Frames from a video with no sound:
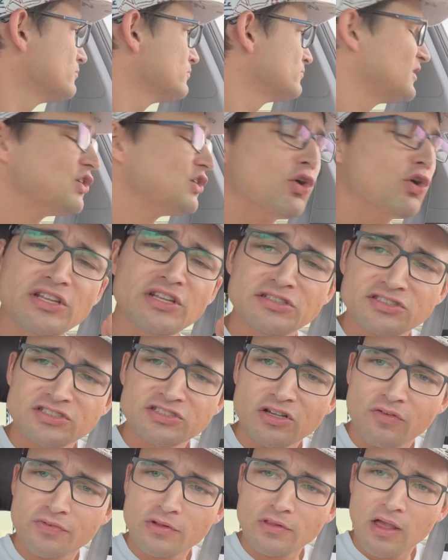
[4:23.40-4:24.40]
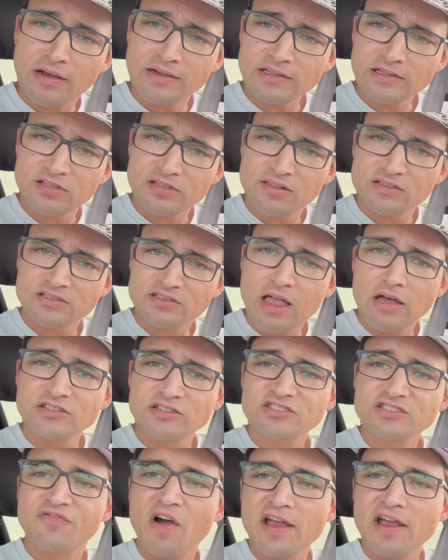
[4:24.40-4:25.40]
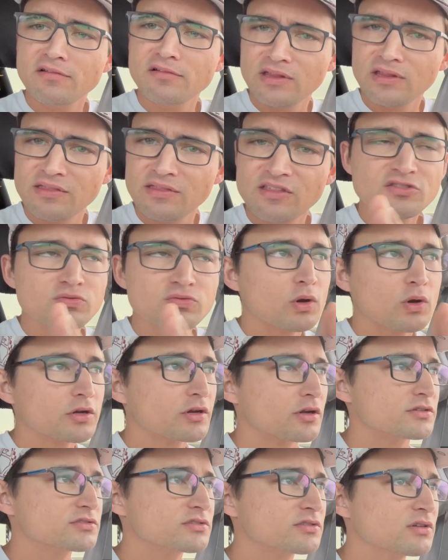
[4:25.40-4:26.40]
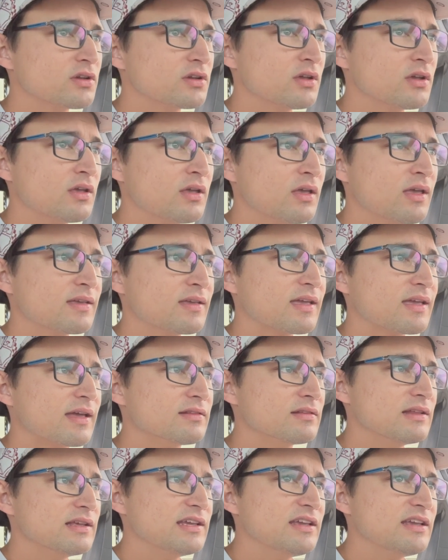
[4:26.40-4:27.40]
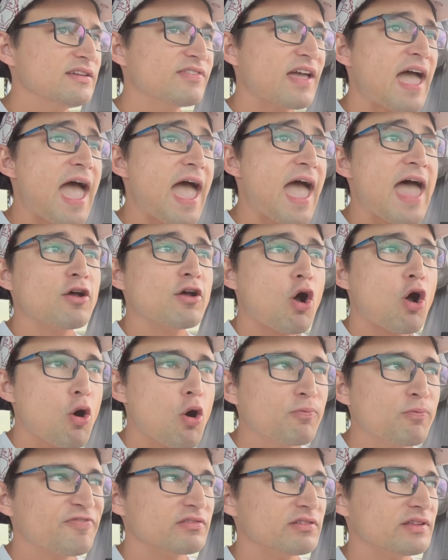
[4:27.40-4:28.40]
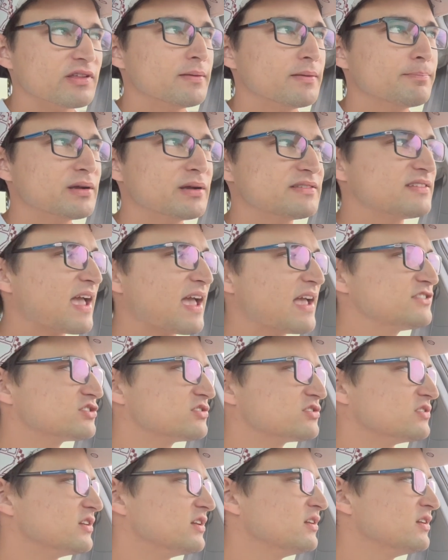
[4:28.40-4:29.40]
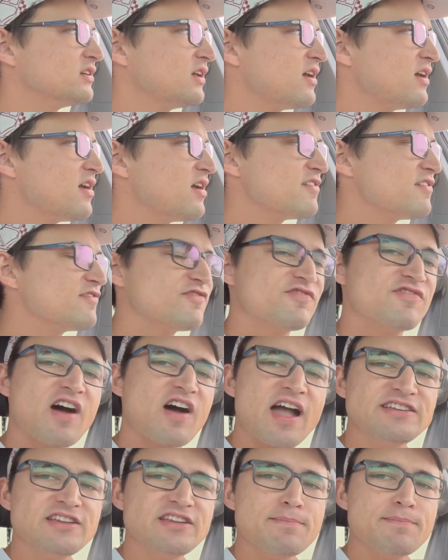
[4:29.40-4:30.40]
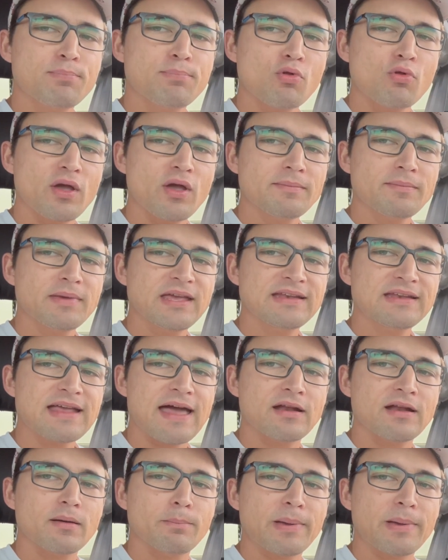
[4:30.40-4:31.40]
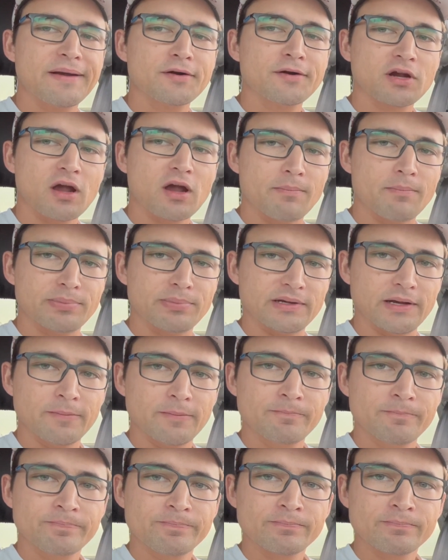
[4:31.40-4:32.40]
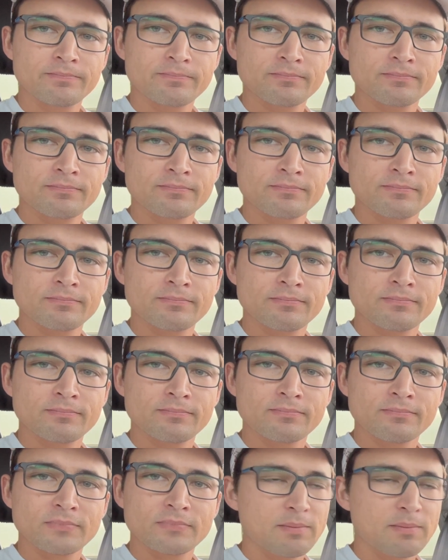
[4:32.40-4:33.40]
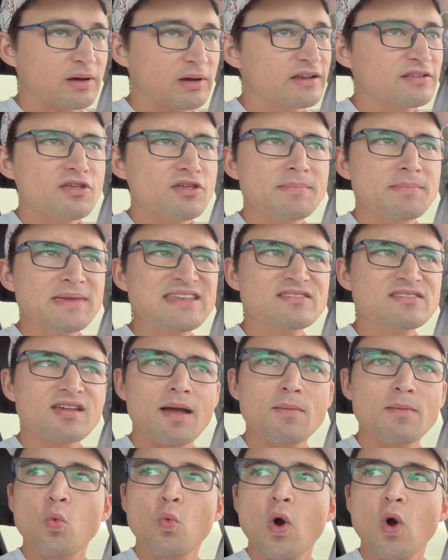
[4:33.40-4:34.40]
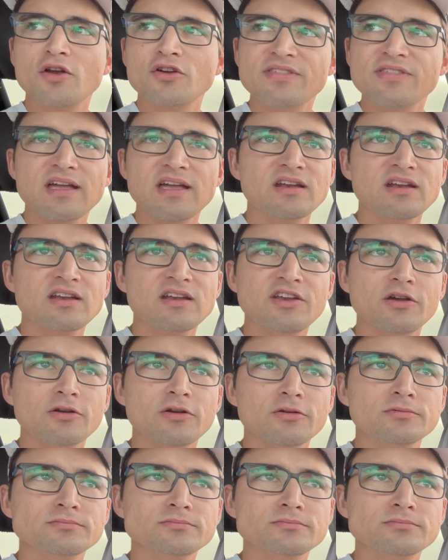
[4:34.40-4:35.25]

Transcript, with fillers: The only silver lining to this cloud is finally these workers can leave and hopefully, potentially, find employment at a better company. But in the meantime, what are they going to do?